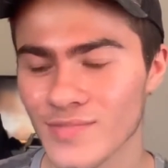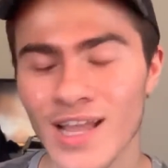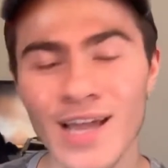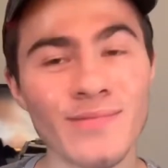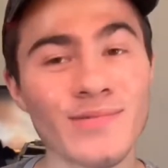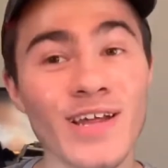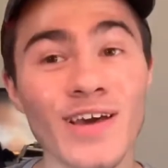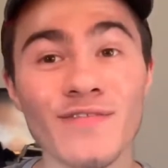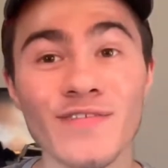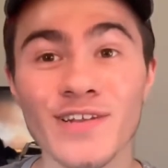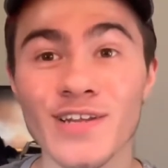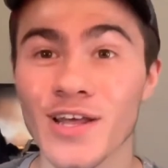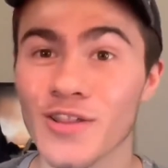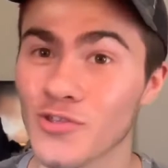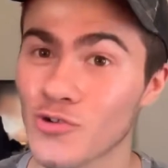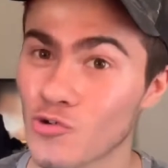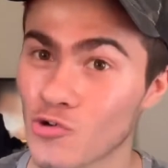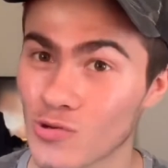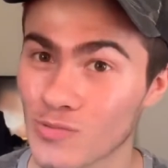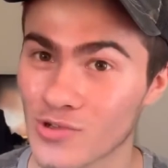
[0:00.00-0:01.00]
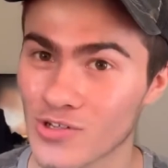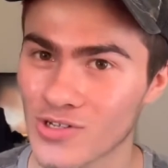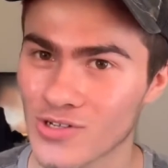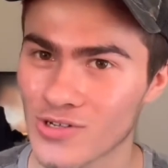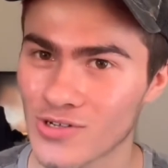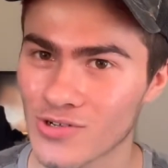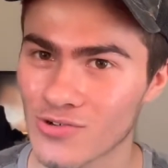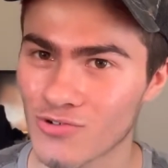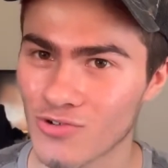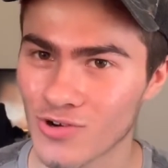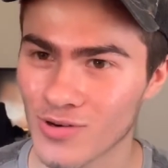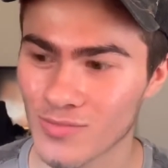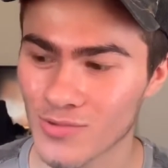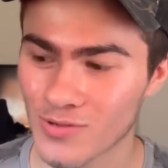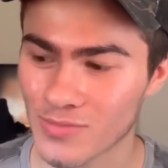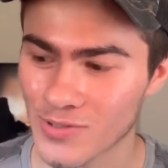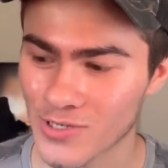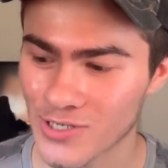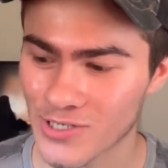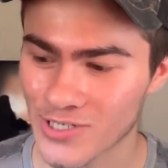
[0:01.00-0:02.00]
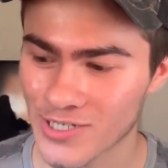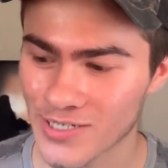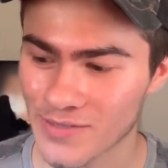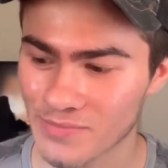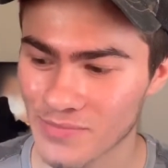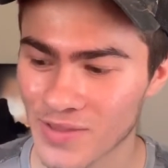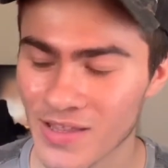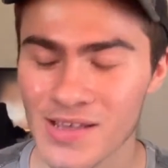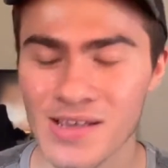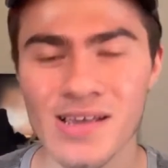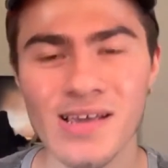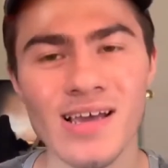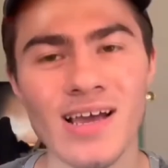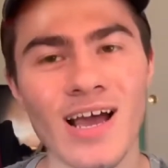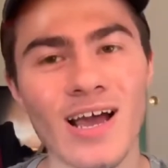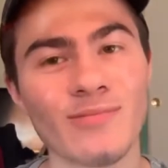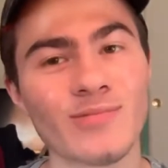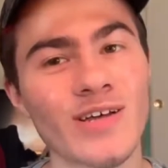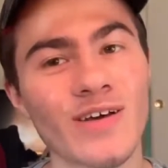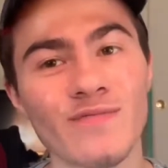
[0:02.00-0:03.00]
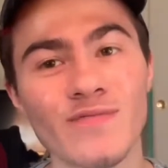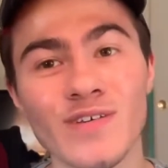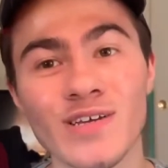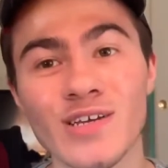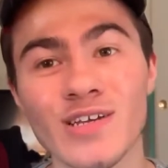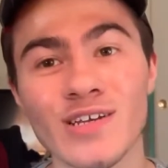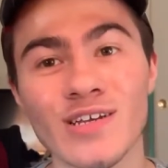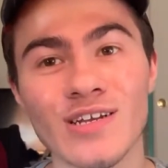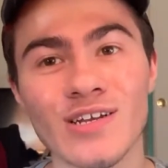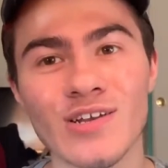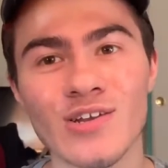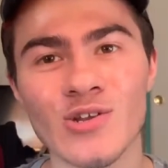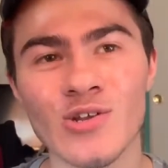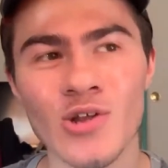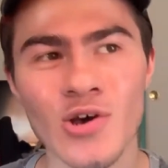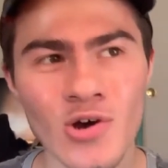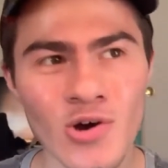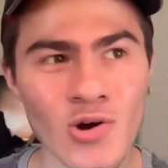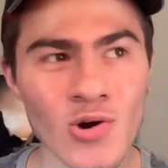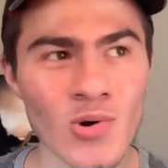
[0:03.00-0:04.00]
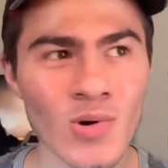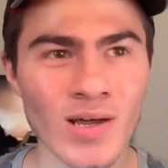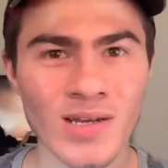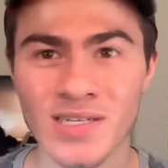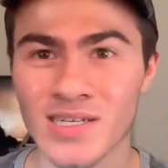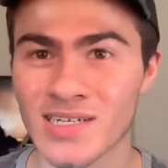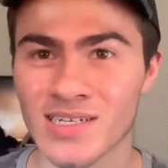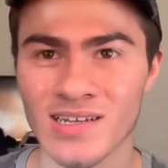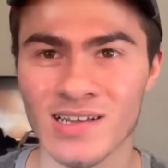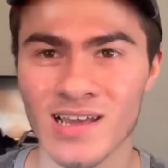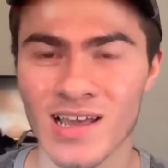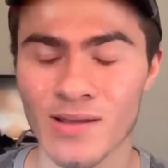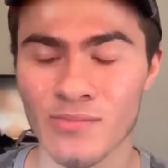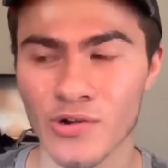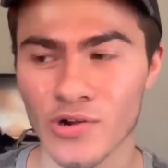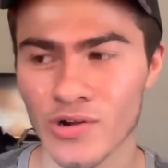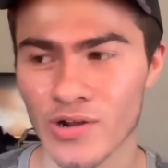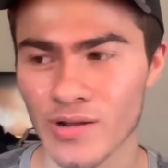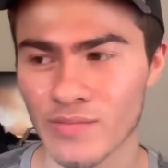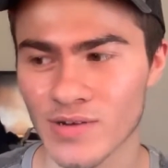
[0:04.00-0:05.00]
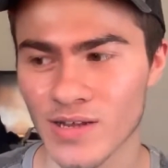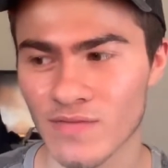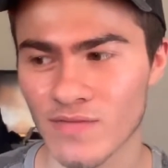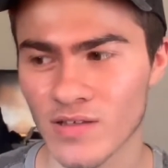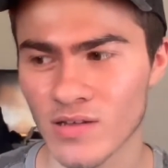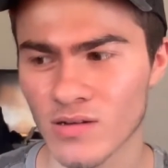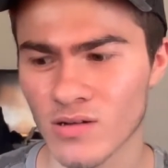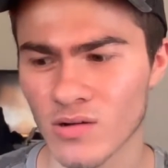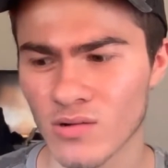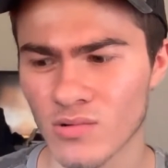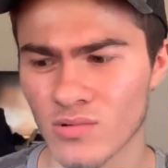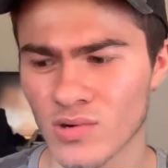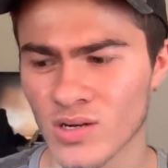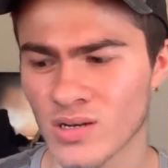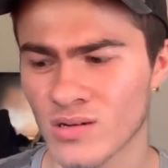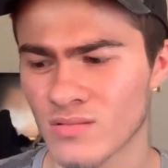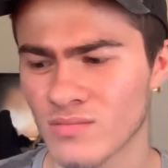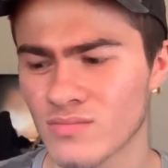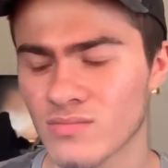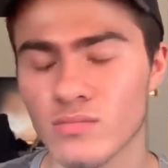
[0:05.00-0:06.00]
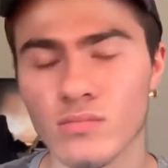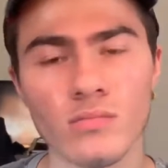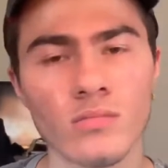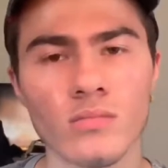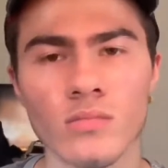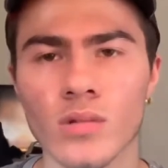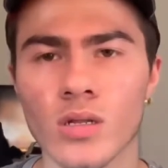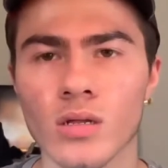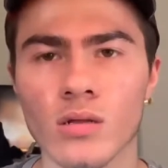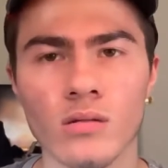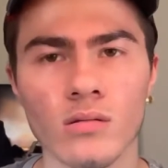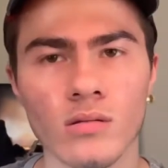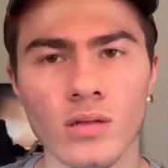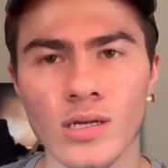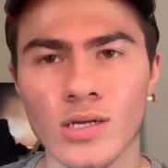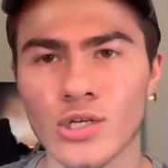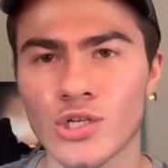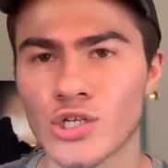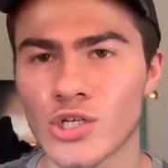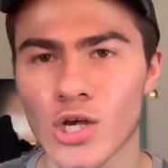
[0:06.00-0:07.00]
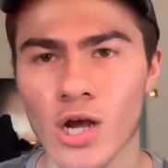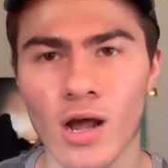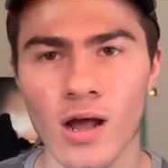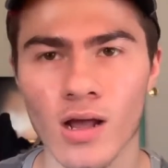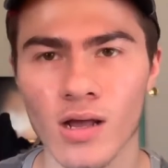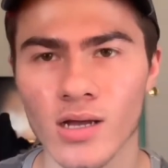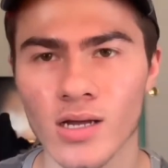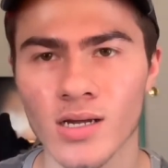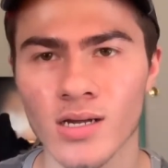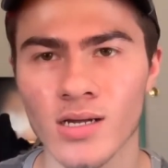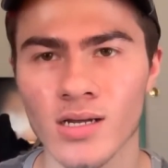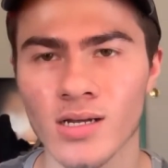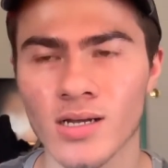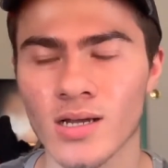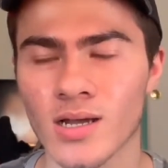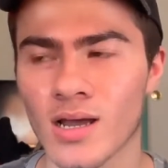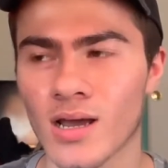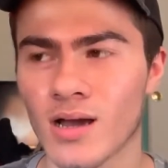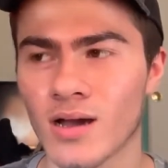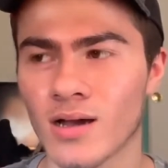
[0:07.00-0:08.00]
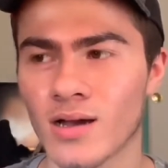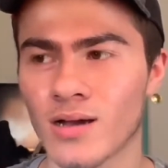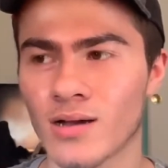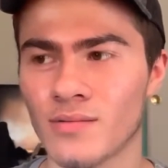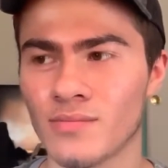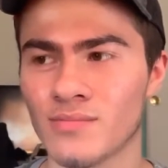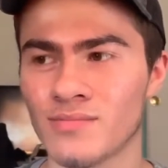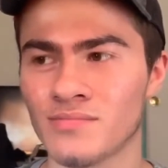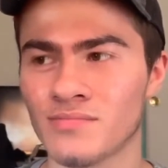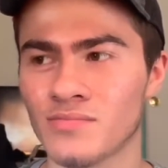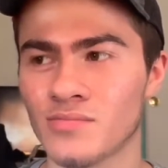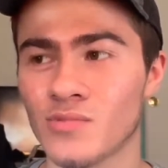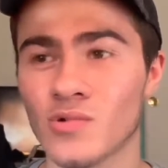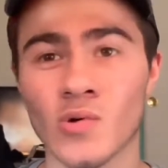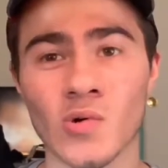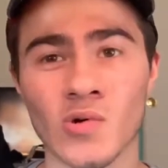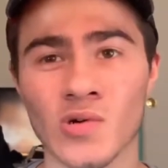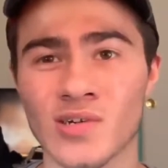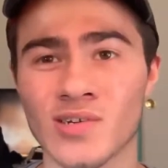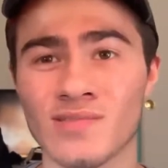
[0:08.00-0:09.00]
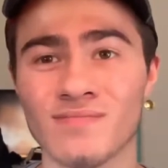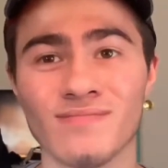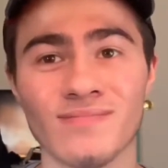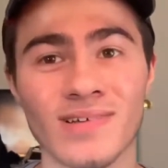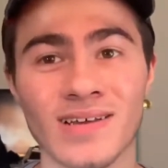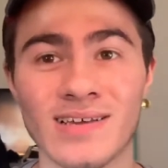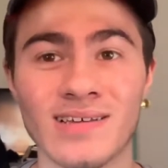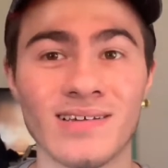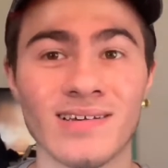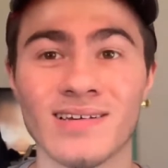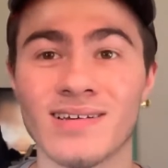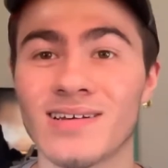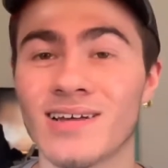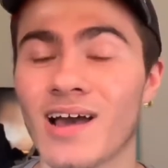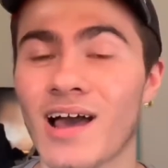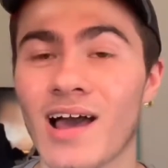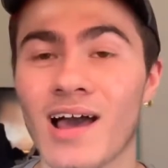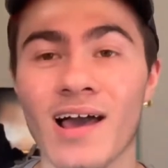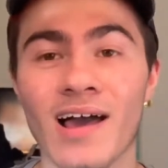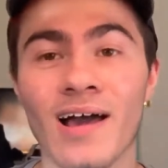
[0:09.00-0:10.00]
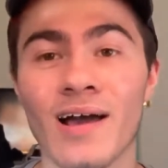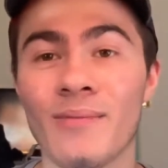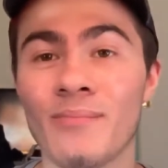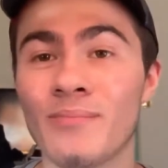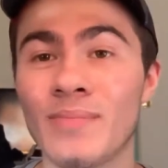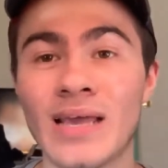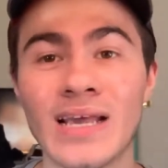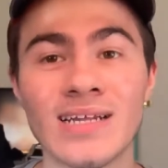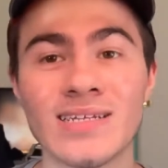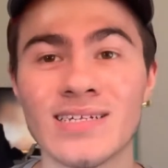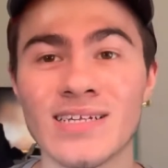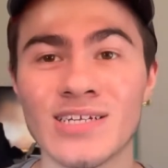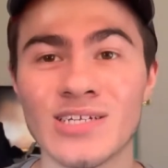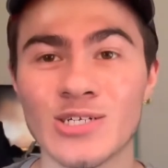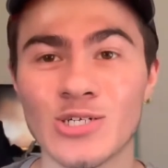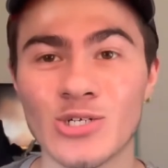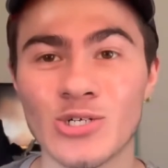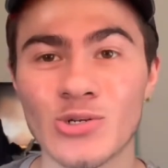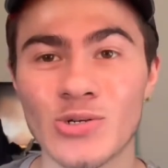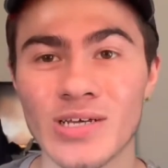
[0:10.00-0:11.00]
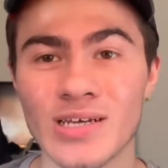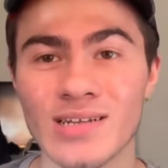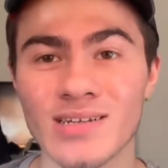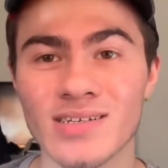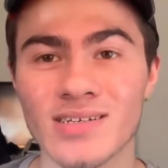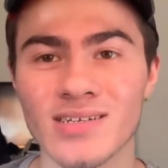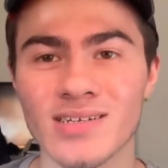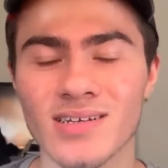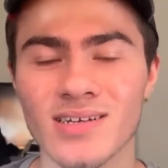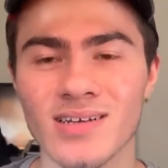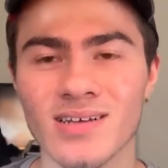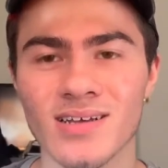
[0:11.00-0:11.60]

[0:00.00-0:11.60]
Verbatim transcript: I'm definitely not the normal normal person. I'm definitely no addicted gamer. I'm definitely no like jock um, or like amazing student.